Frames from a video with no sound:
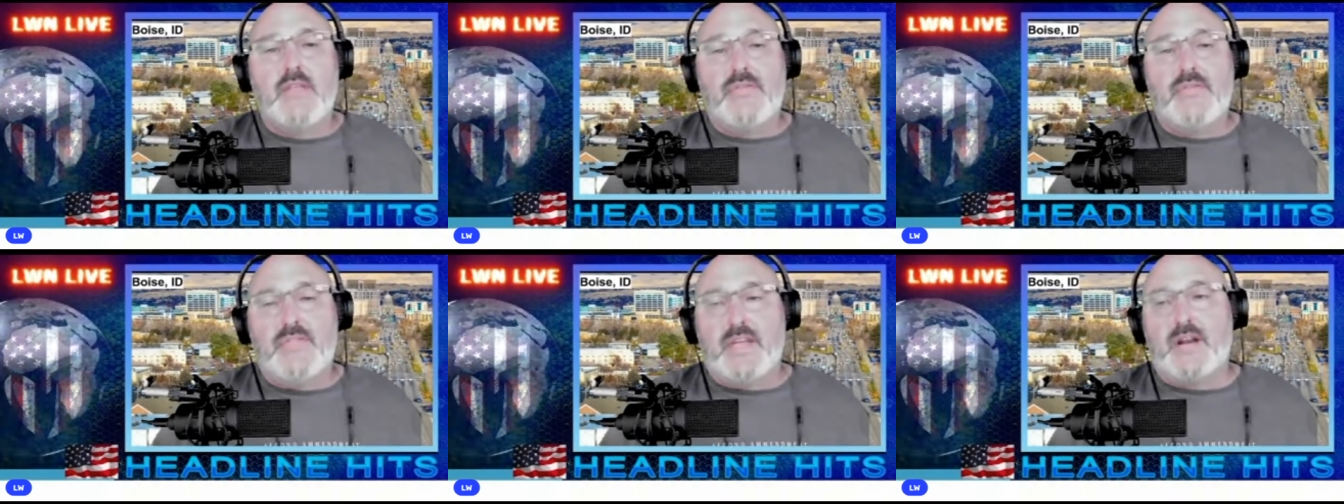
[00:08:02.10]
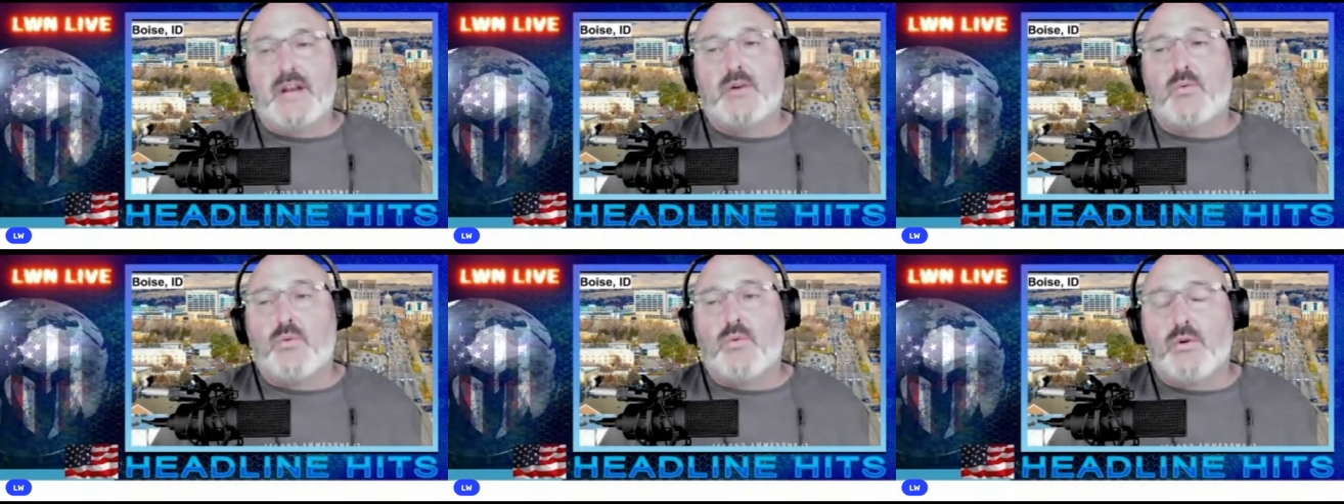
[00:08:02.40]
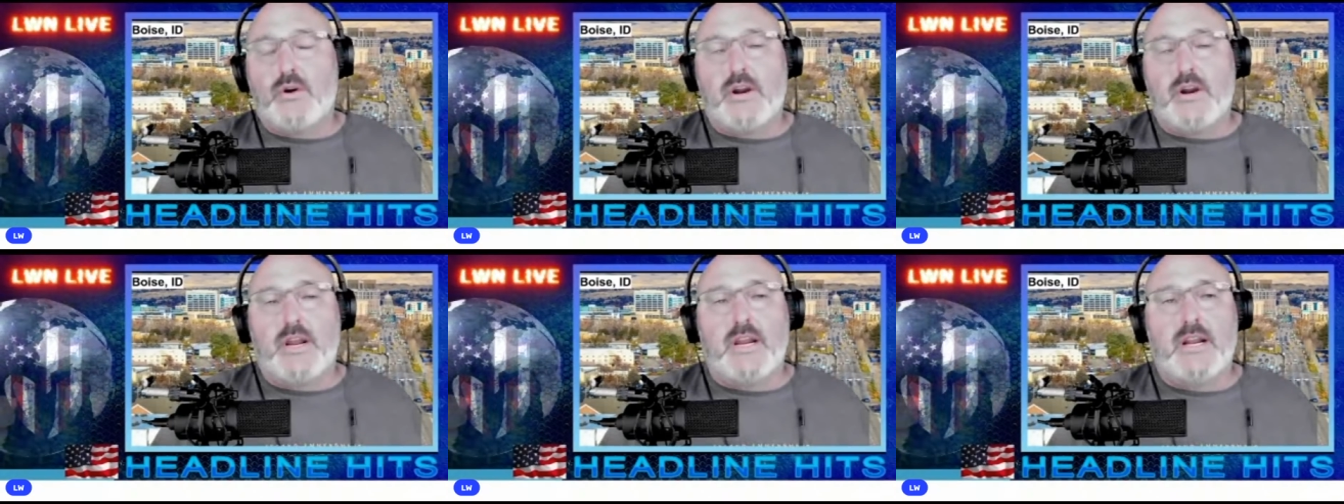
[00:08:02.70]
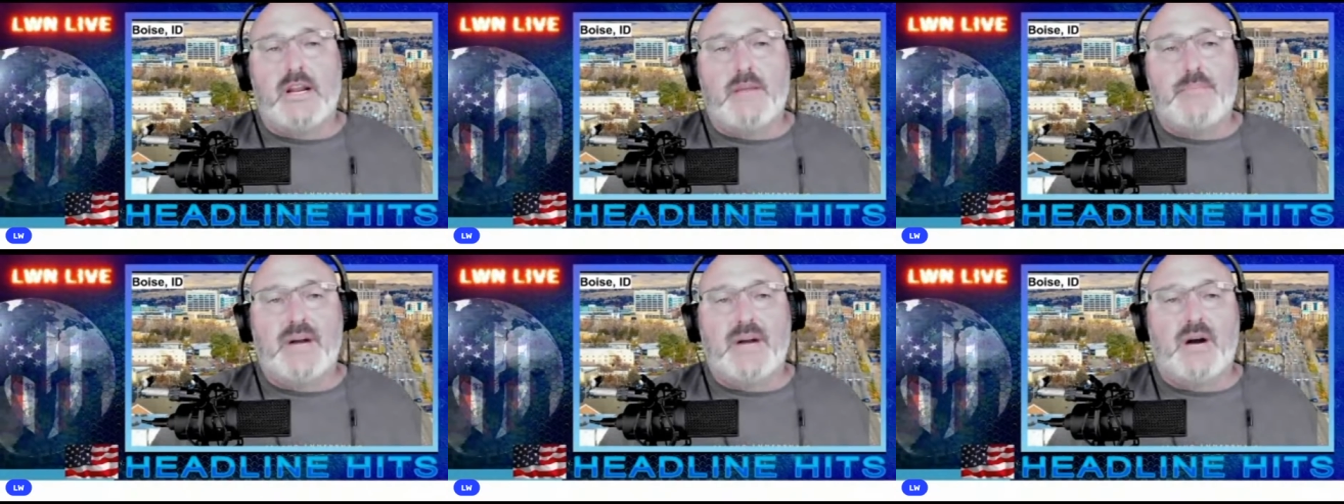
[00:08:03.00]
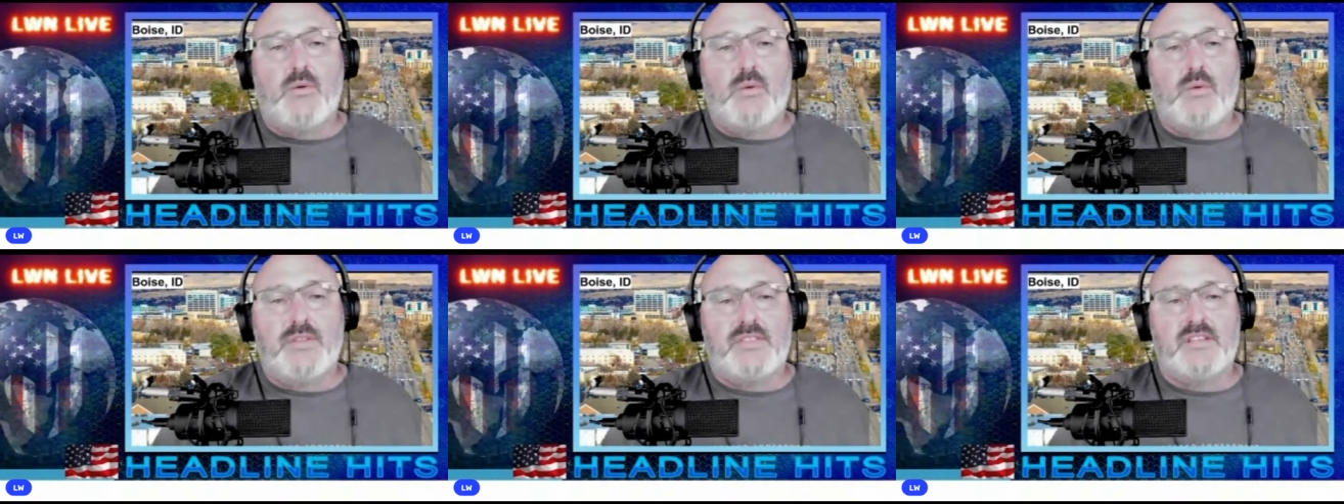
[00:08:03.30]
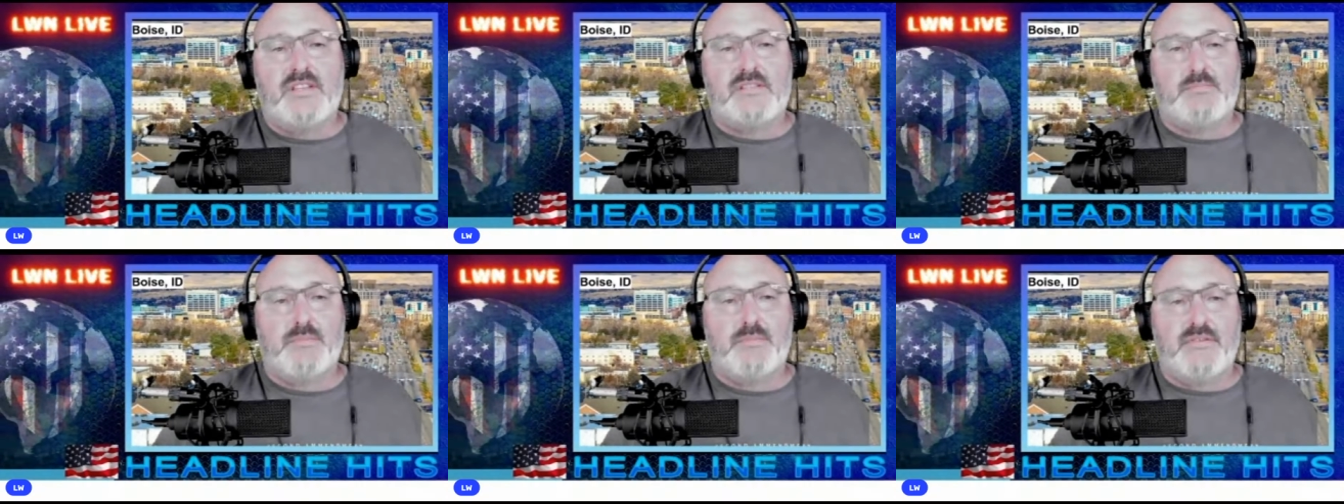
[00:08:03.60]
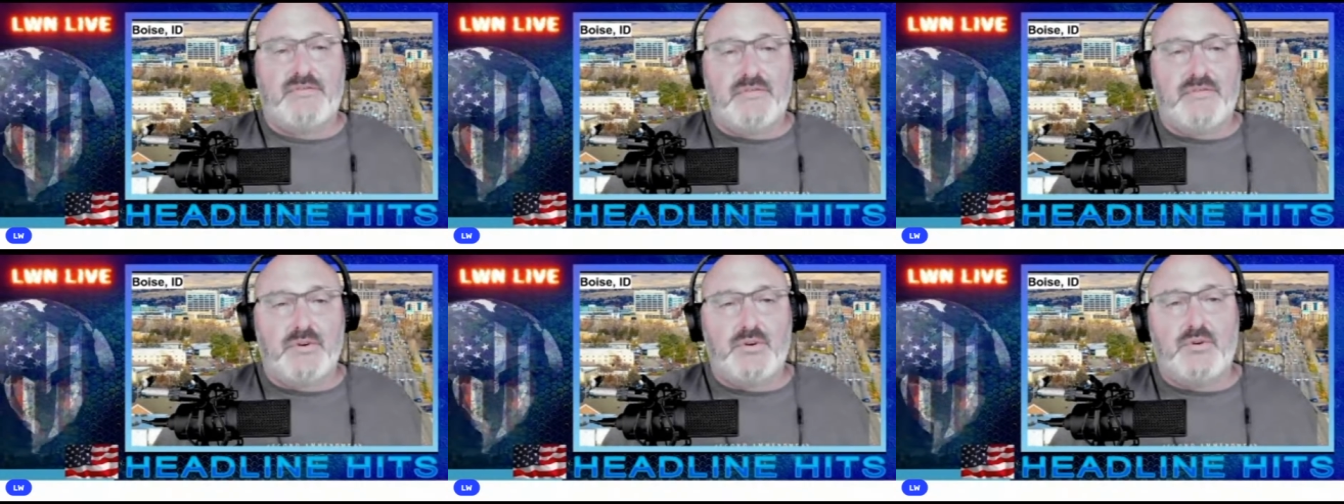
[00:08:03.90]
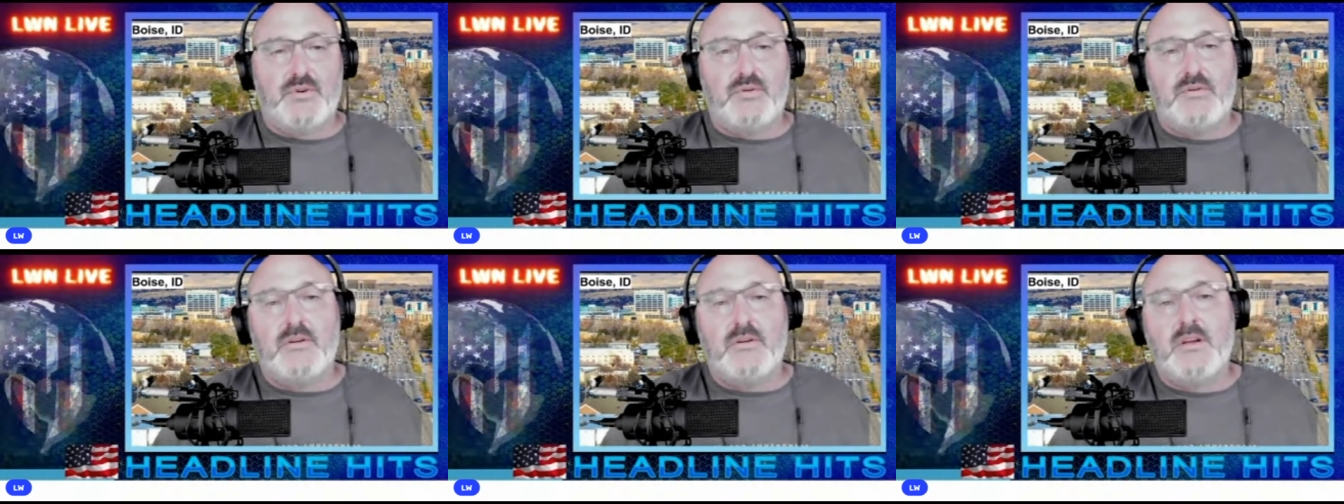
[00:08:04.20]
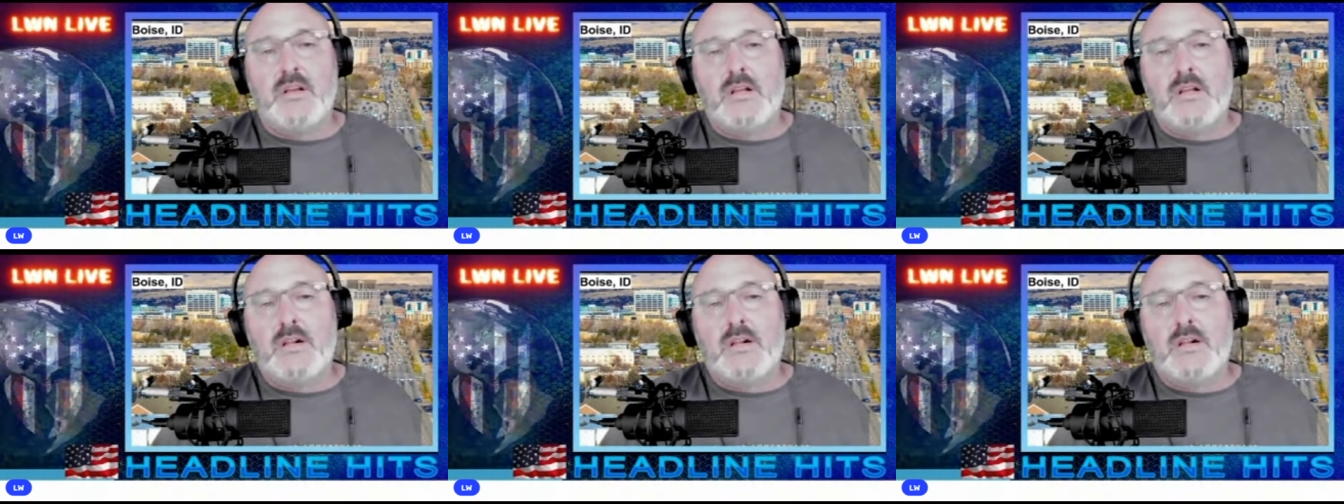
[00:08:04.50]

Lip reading: that are worried about what this buffoon